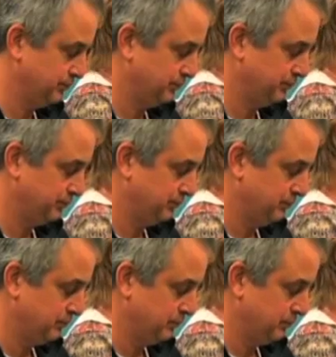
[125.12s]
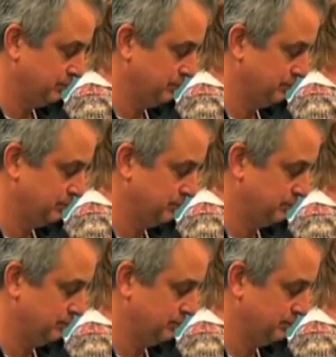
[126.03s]

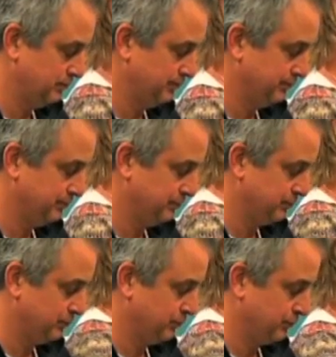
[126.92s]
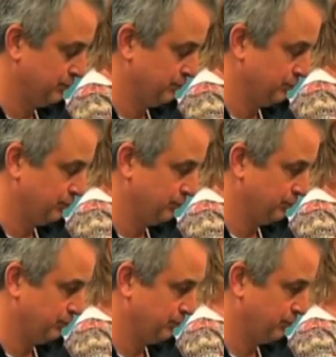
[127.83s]

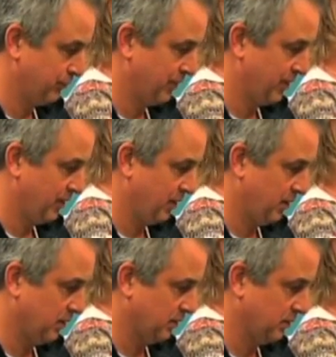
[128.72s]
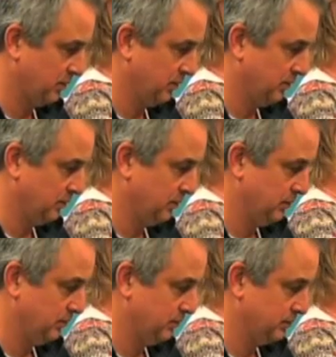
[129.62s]

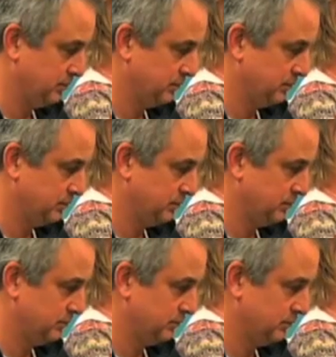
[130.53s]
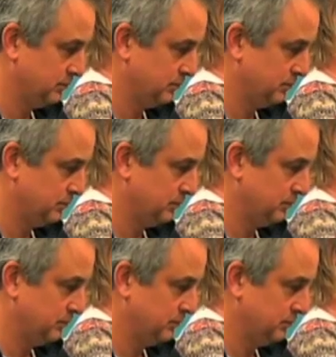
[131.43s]

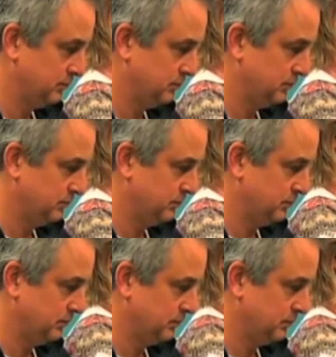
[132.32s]
[no speech]